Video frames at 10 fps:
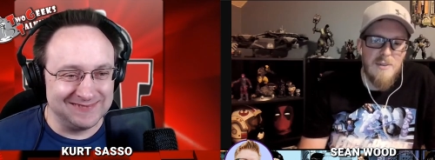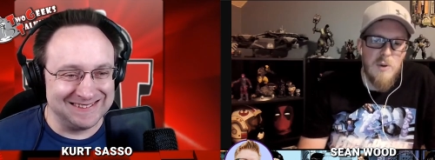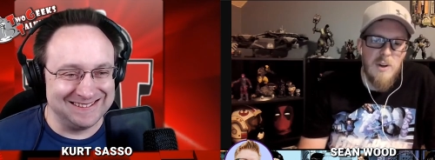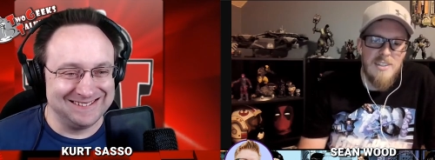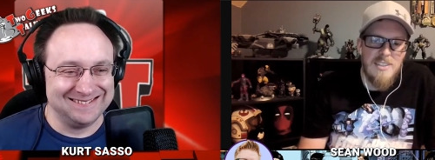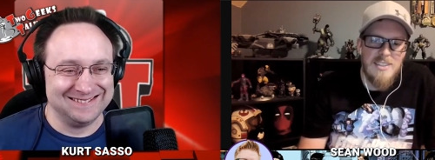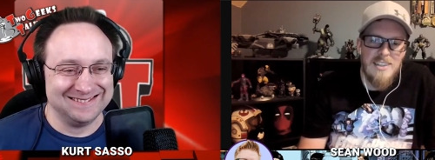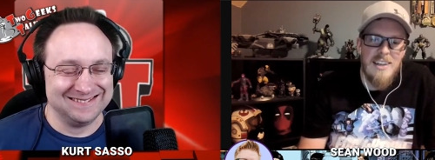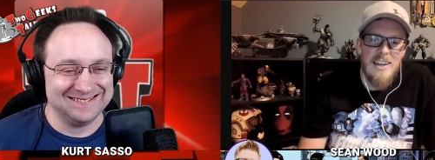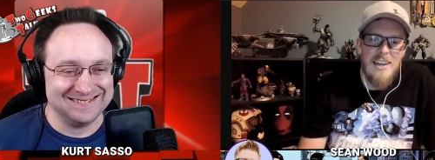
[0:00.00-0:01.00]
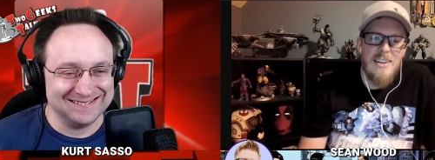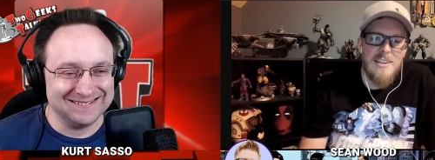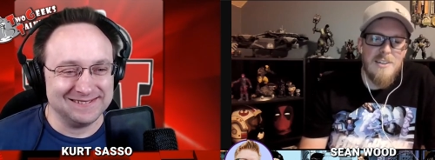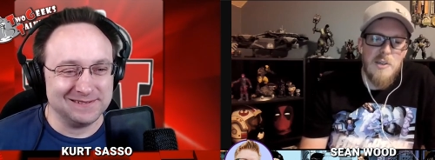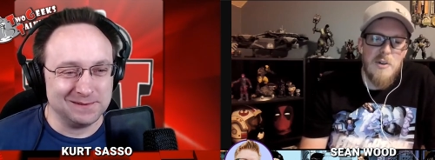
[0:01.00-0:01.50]
Speaker 1: of course, that
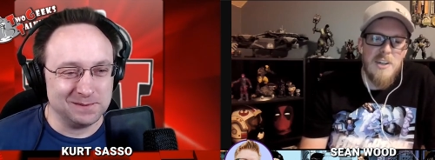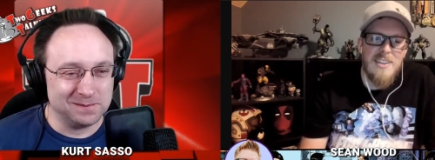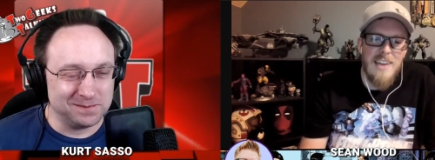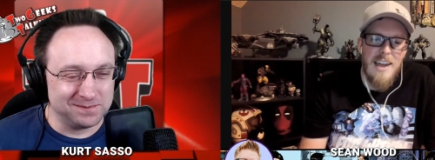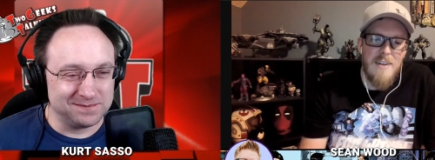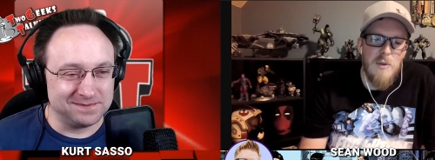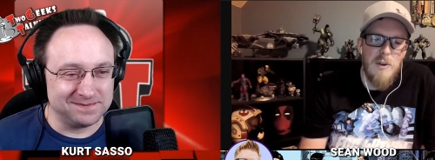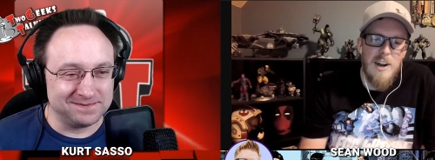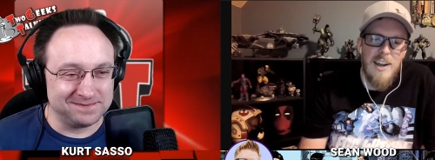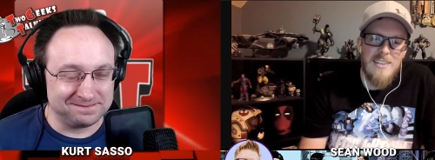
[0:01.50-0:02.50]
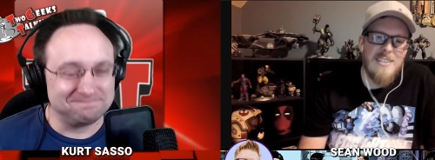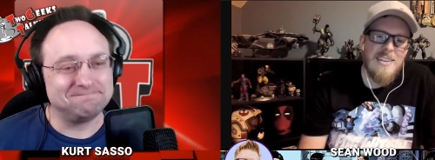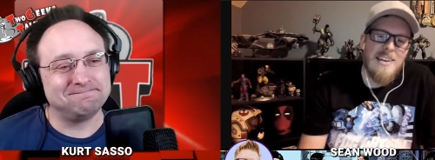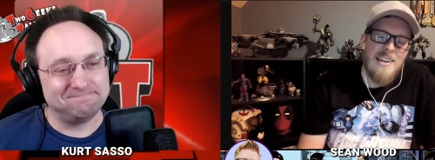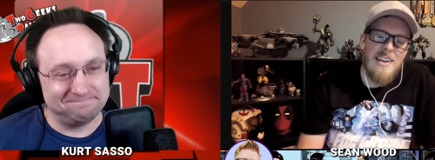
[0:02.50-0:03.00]
doesn't treat everyone
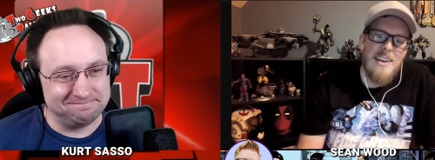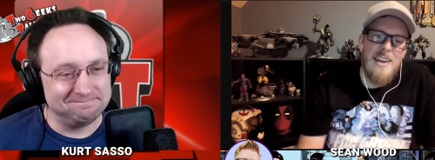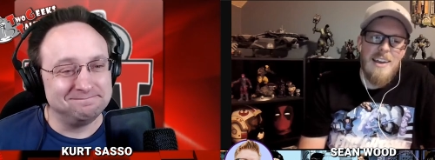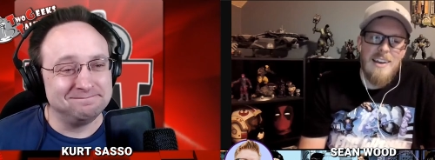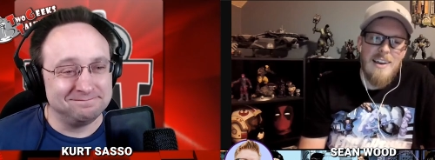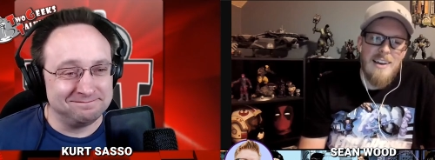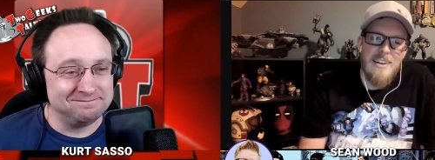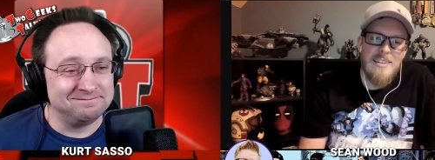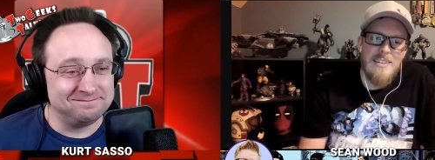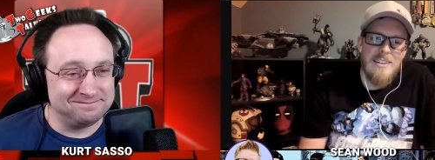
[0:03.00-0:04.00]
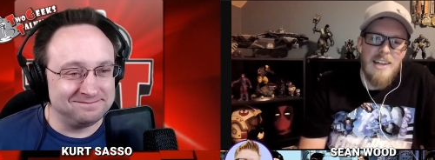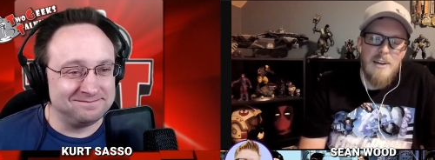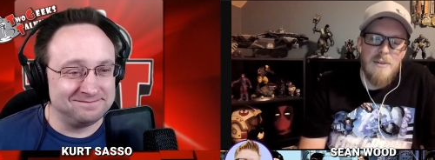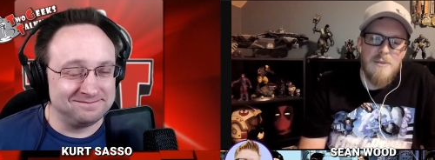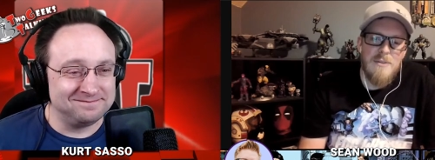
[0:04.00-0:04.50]
right, and a
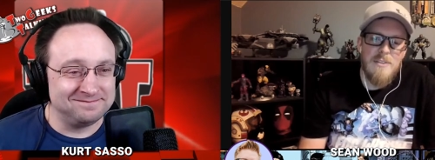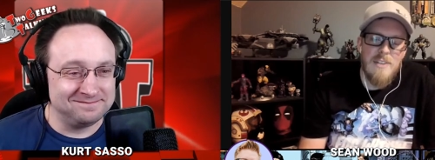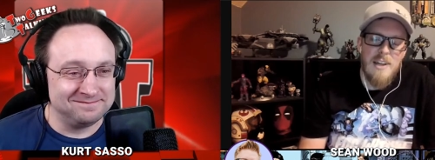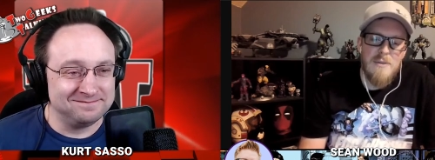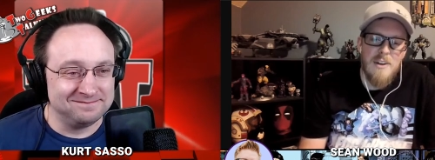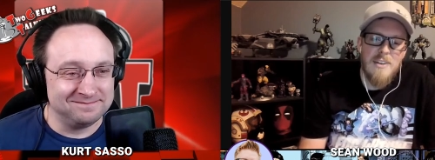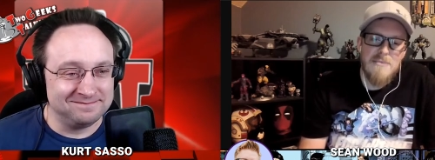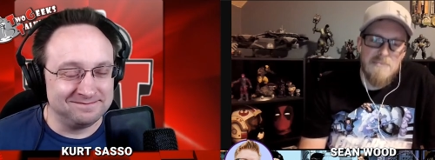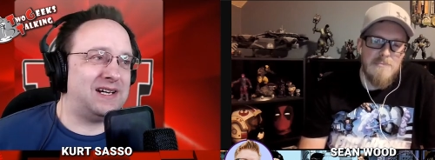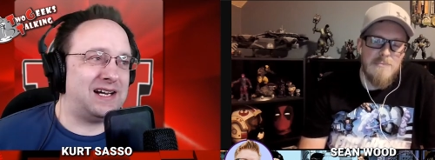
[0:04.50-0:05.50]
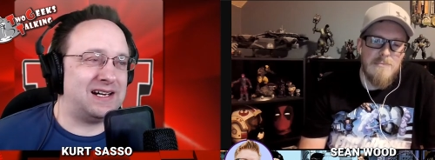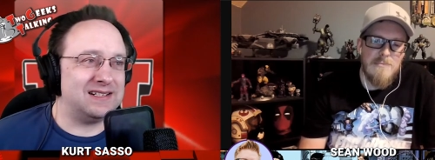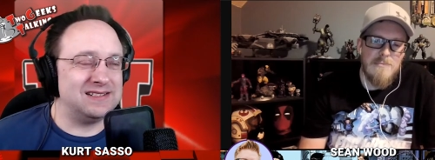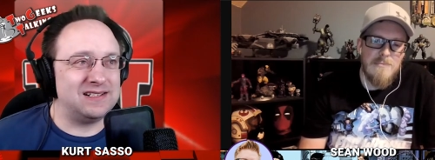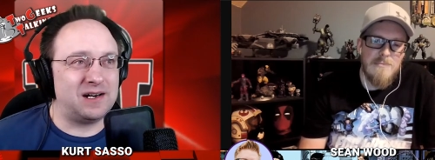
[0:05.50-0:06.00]
lot of fun.
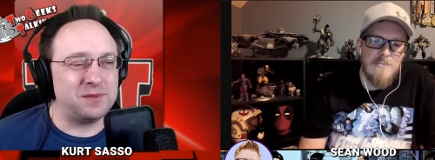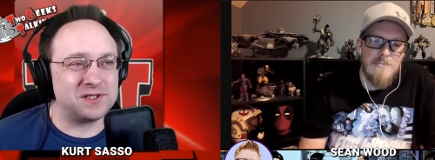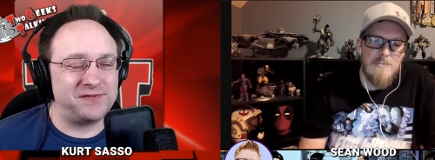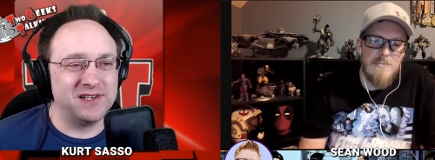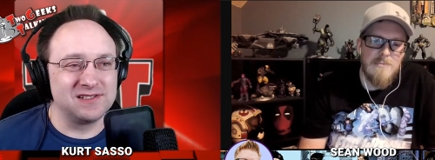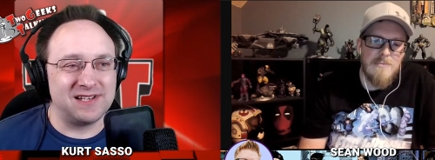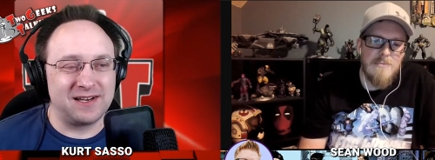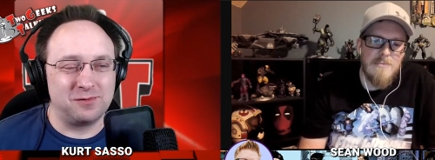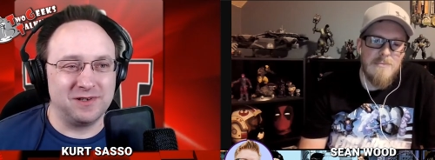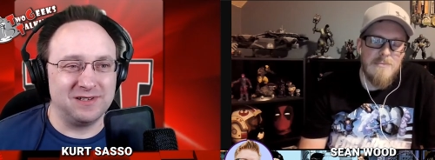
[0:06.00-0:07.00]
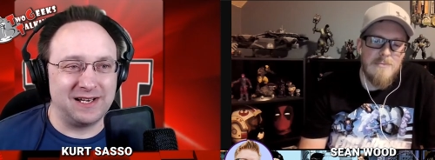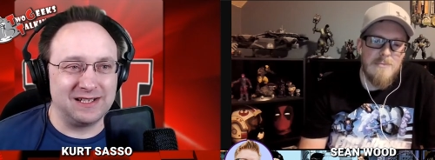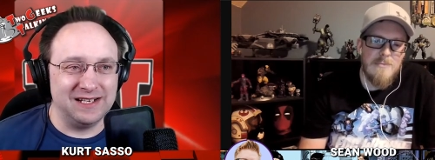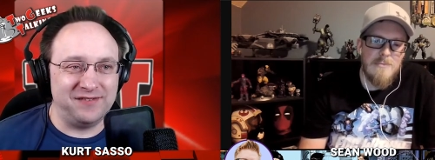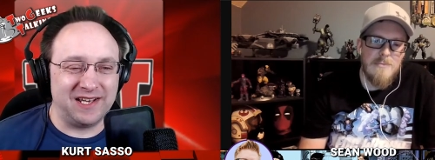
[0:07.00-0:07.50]
It
Speaker 2: almost feels like we're like
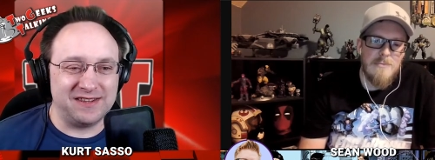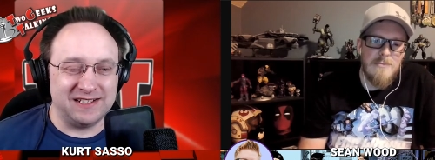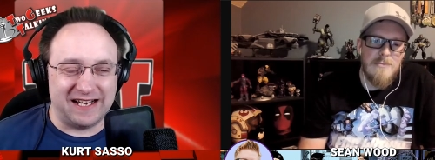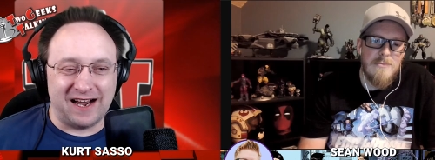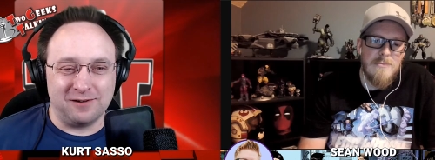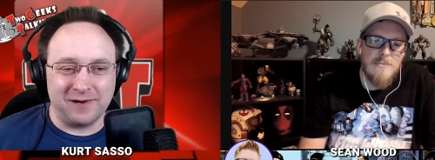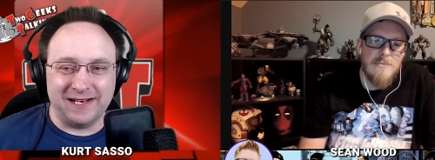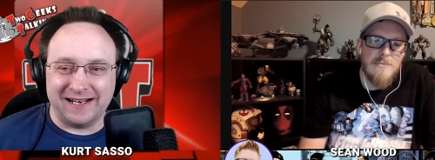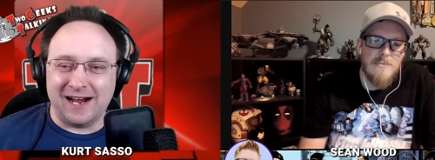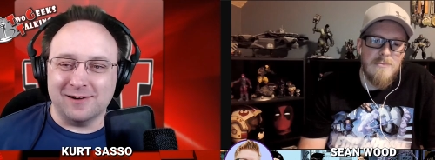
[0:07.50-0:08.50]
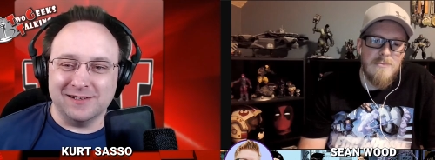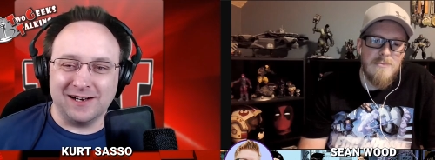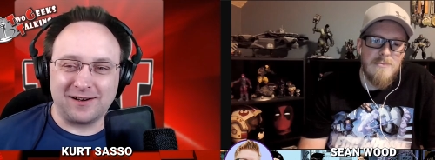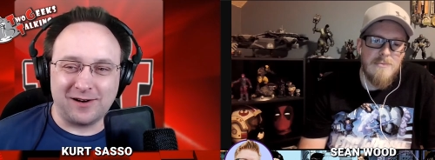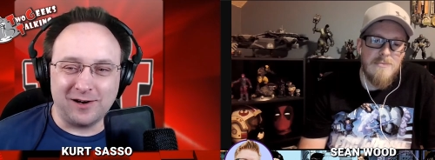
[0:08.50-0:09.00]
living in the now right now in
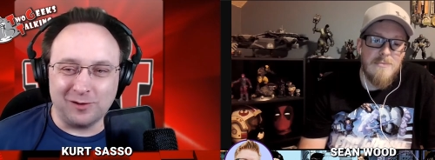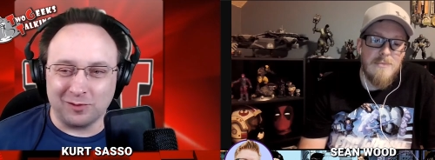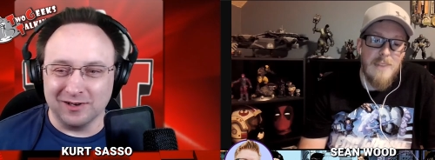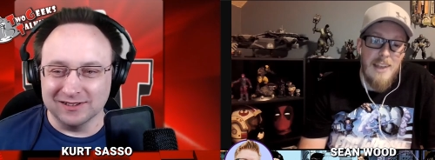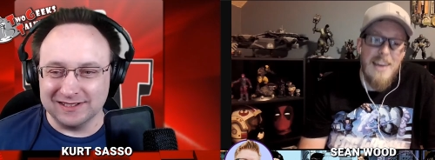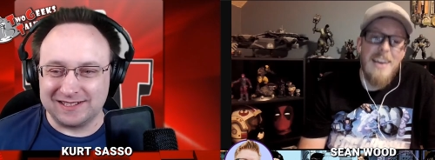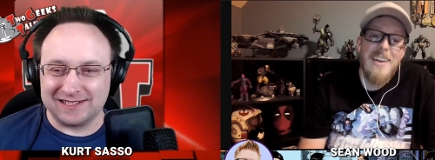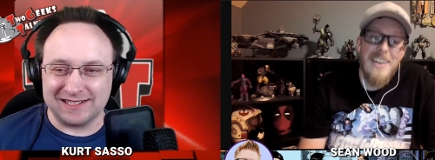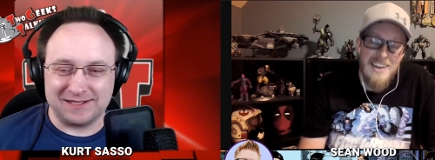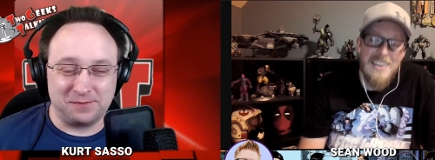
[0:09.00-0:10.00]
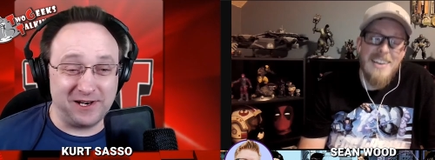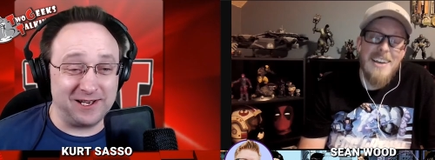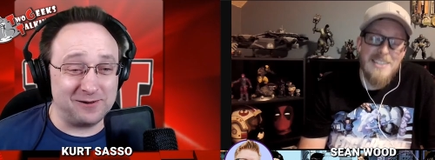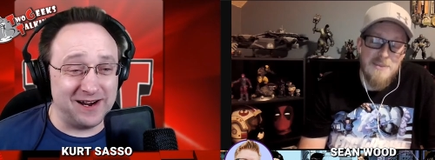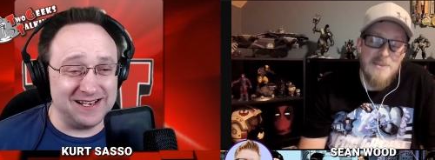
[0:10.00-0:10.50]
our current world. It's pretty
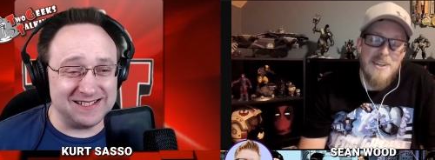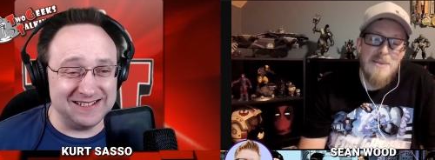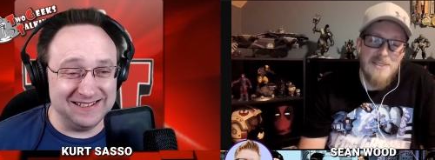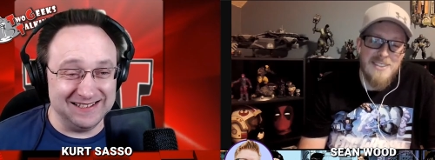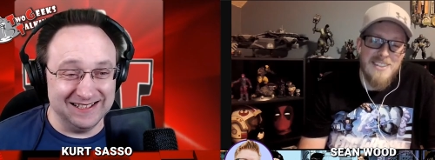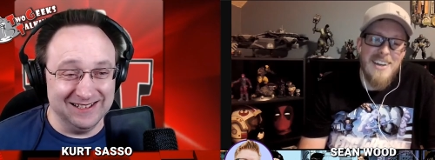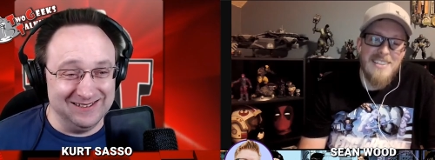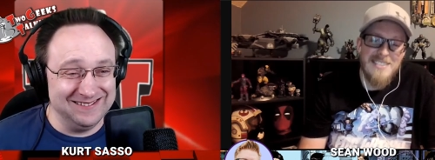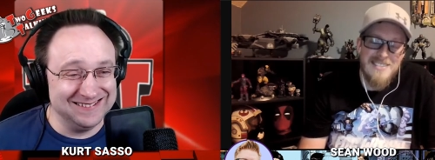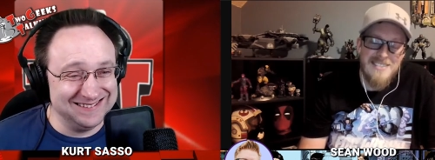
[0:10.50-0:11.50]
Speaker 1: crazy. Yeah, sometimes, you know?